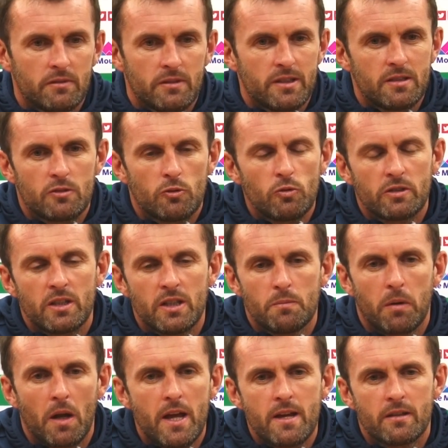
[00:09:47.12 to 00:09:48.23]
he's a Stoke City
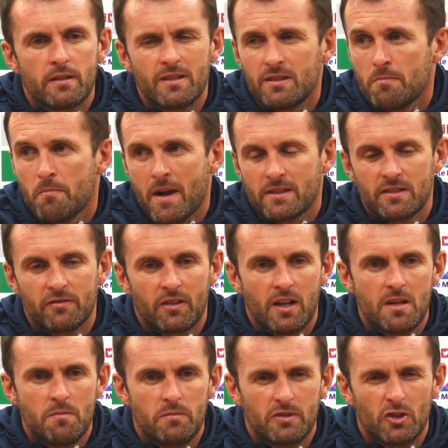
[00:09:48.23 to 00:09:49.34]
player. This is a massive
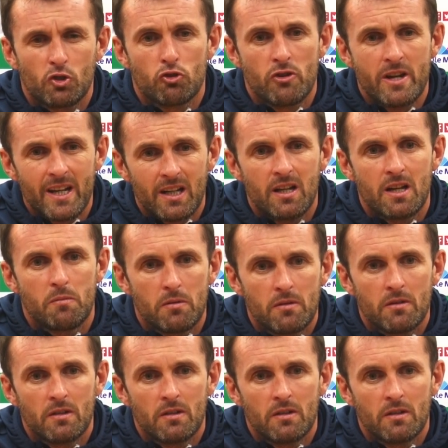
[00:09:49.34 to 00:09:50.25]
club. It's a great club.